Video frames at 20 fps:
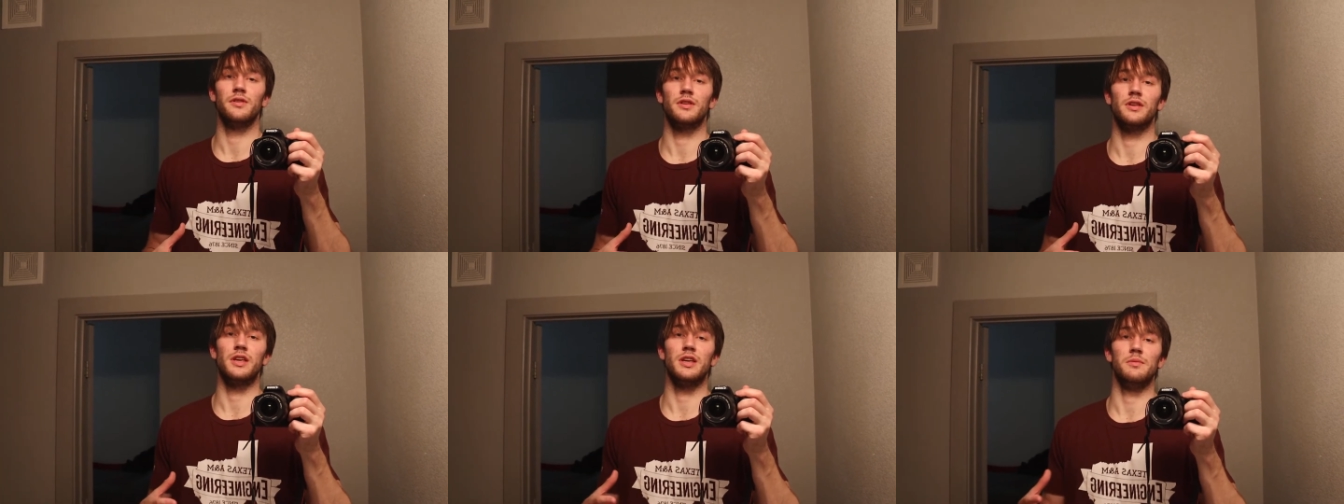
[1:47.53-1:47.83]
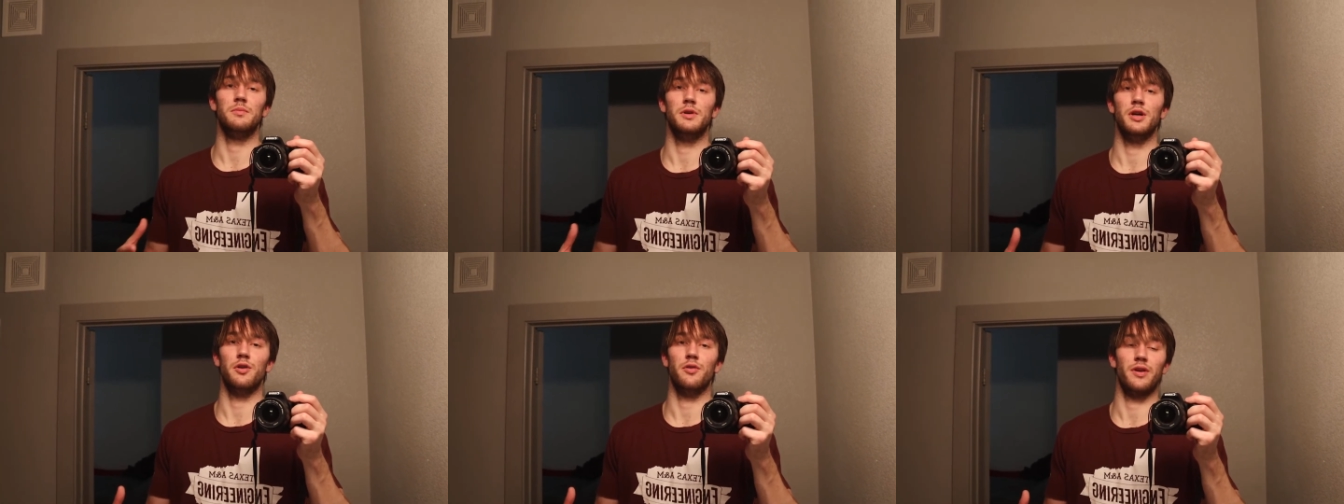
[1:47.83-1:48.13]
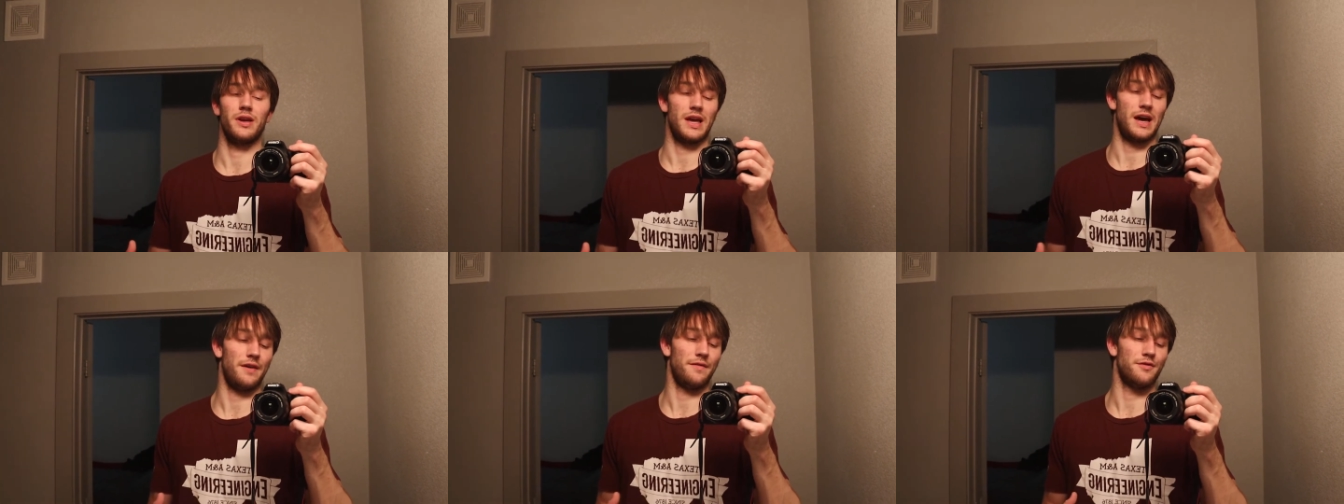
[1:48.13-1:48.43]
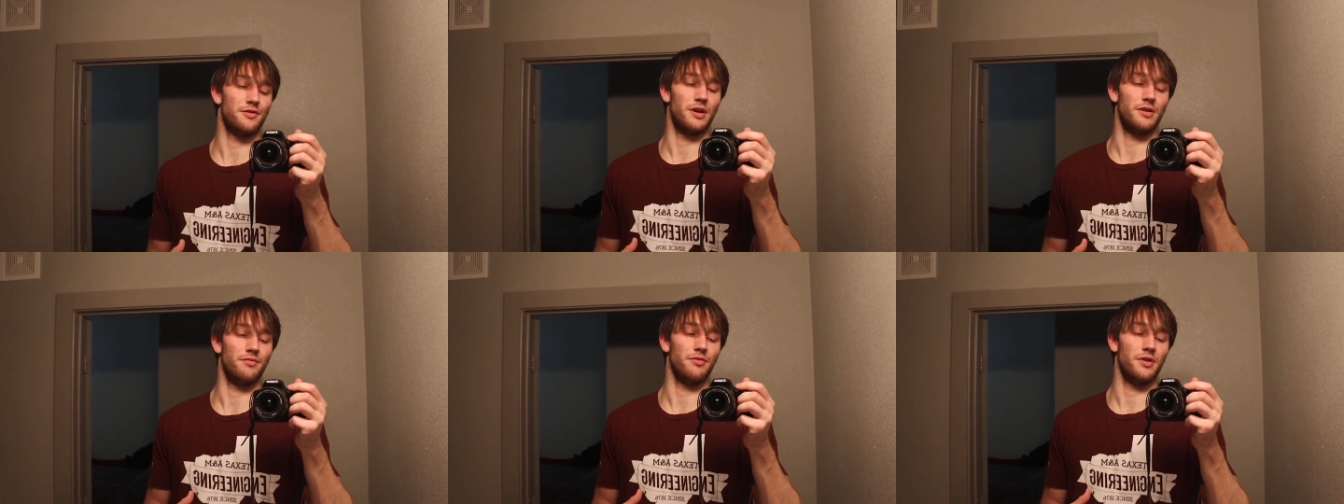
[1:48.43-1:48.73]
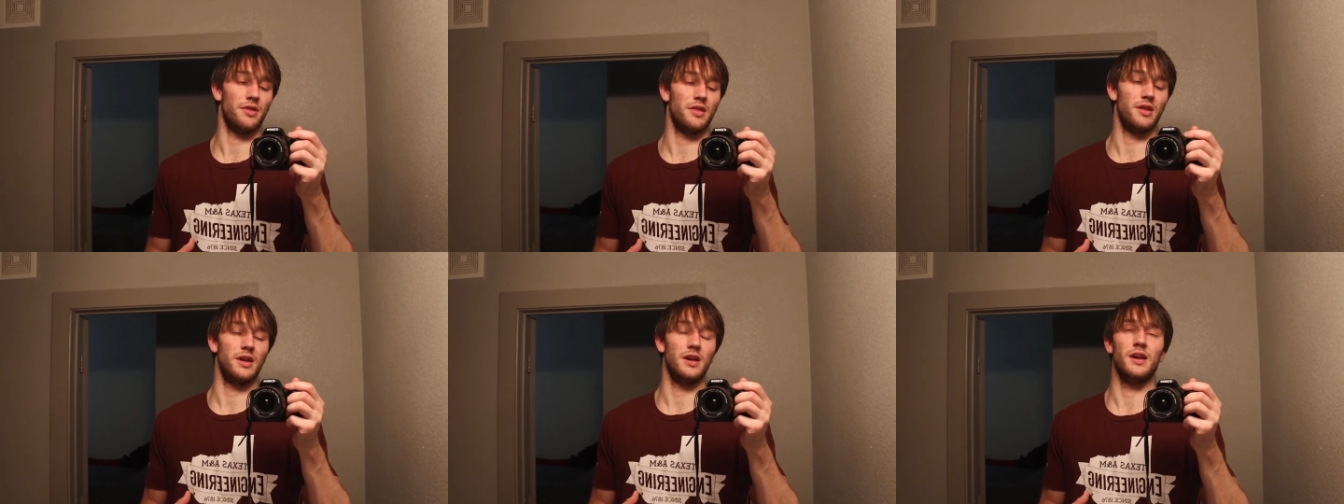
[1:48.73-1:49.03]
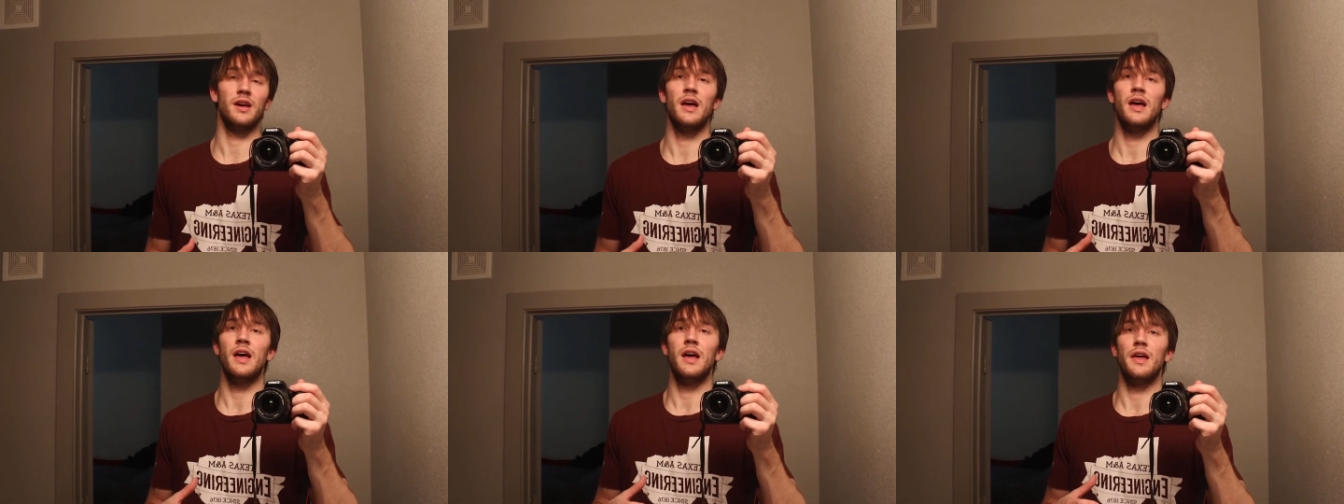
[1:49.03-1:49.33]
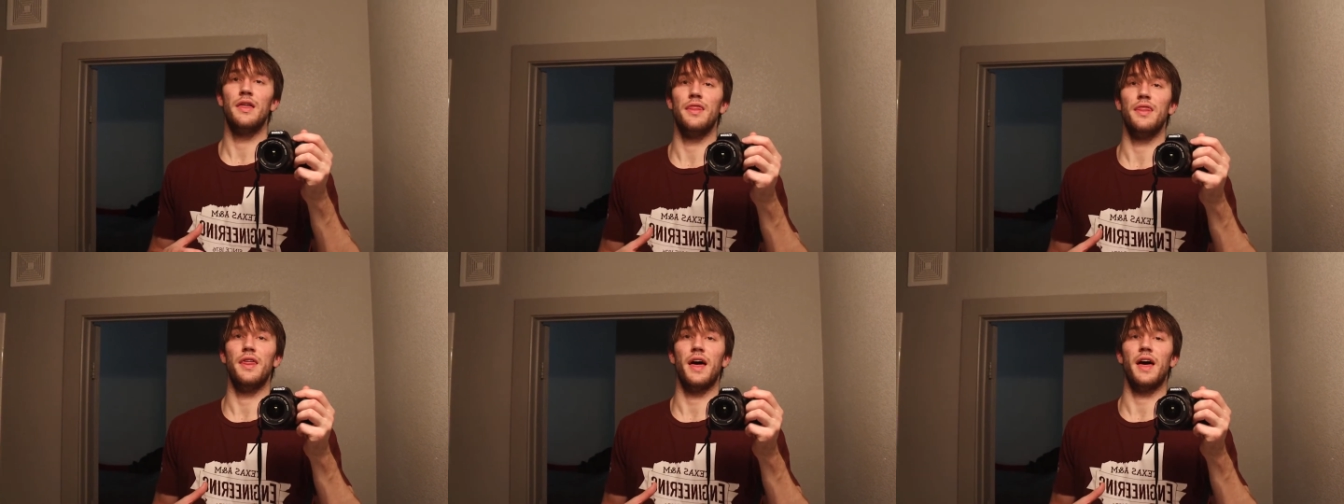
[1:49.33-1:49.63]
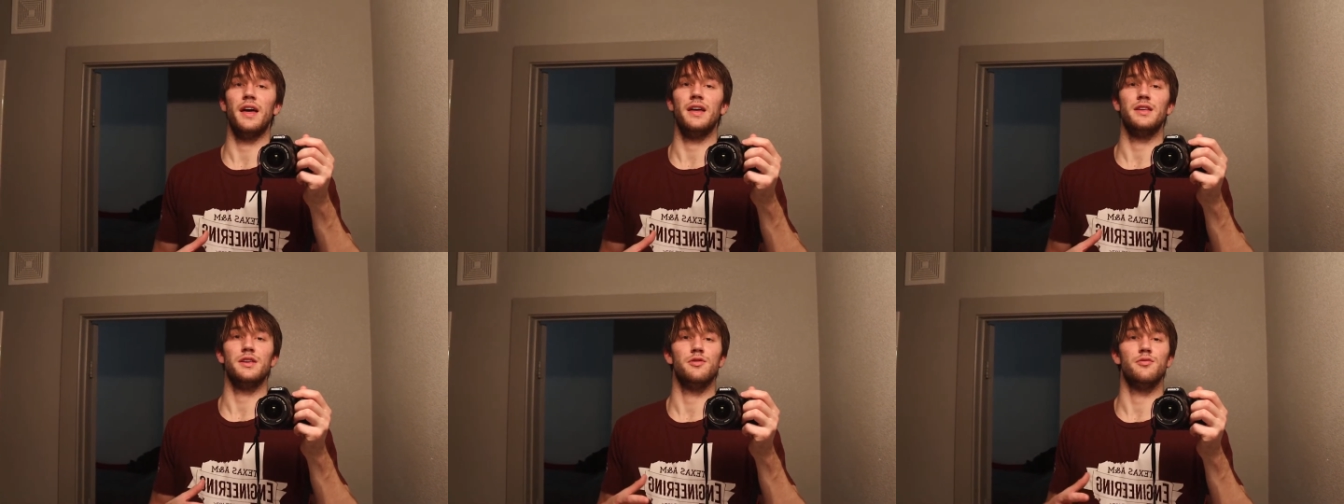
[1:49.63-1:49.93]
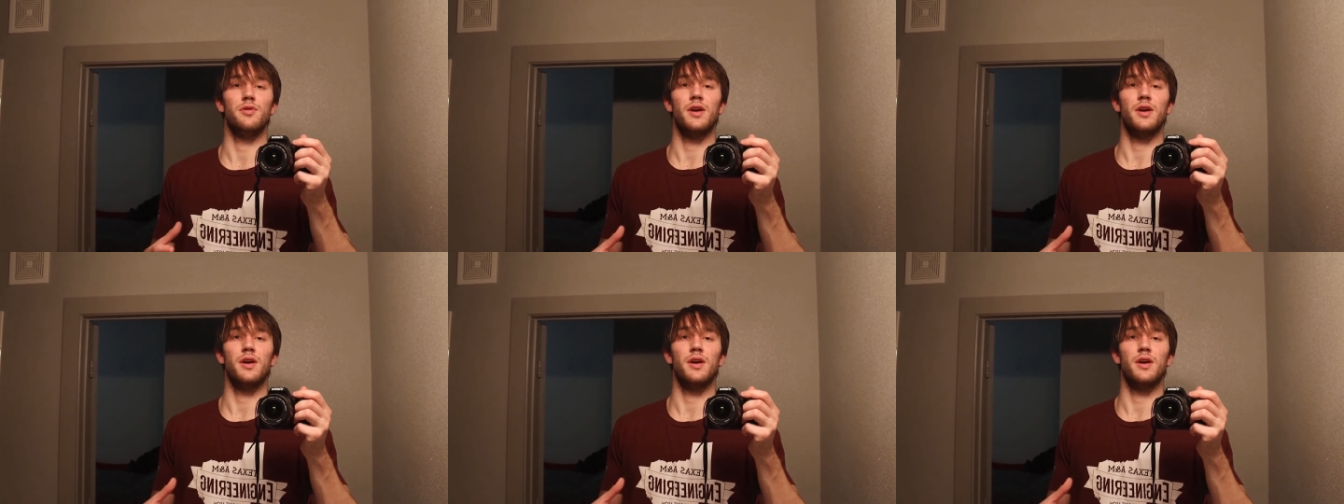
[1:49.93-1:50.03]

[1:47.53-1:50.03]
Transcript: keep going after everything that you